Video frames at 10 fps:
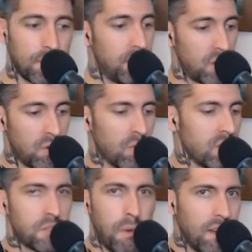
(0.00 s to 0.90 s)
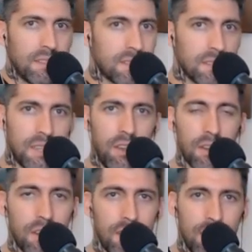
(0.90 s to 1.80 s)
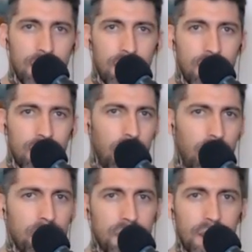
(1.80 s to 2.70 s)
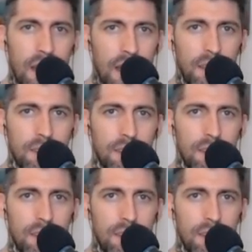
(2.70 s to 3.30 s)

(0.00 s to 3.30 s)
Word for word: The correspondence is here. I don't have anything to hide.